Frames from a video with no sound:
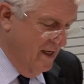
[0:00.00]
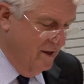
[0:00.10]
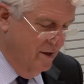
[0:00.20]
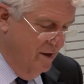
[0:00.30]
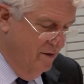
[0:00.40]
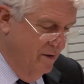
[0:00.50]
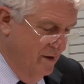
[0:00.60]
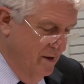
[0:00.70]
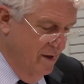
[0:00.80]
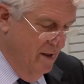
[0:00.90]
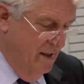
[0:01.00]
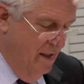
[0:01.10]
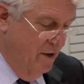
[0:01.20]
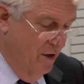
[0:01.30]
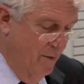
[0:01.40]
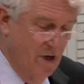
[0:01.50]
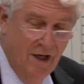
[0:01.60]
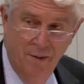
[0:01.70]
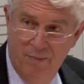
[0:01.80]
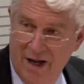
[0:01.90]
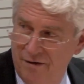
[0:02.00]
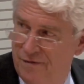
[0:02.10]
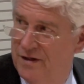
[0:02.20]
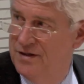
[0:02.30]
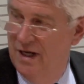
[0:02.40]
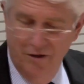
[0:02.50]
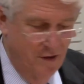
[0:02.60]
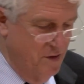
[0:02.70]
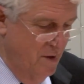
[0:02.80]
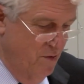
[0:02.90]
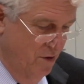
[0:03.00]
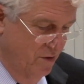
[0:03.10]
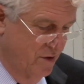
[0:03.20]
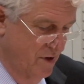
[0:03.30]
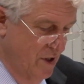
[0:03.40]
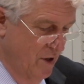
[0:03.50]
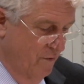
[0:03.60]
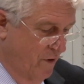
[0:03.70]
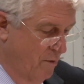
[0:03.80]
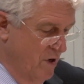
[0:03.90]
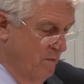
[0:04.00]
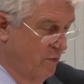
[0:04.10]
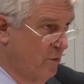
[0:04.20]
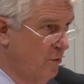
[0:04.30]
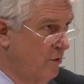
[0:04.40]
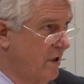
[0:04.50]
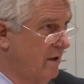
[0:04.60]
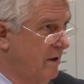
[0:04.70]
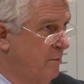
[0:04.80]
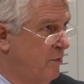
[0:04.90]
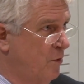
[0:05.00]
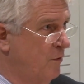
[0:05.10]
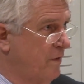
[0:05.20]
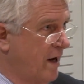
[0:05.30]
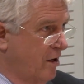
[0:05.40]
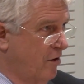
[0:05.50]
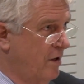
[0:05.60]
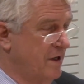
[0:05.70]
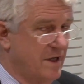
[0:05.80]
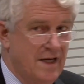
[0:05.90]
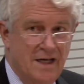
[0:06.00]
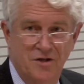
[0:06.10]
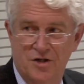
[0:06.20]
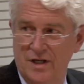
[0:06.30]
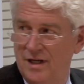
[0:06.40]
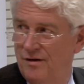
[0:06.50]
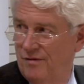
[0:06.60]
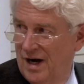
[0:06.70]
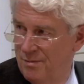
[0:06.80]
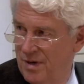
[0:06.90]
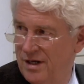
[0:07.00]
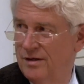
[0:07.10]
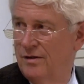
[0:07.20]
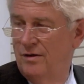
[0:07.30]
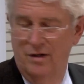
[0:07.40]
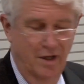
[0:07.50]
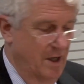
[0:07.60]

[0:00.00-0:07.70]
sector economically benefits and contributes from improved, I called it ESG, environmental,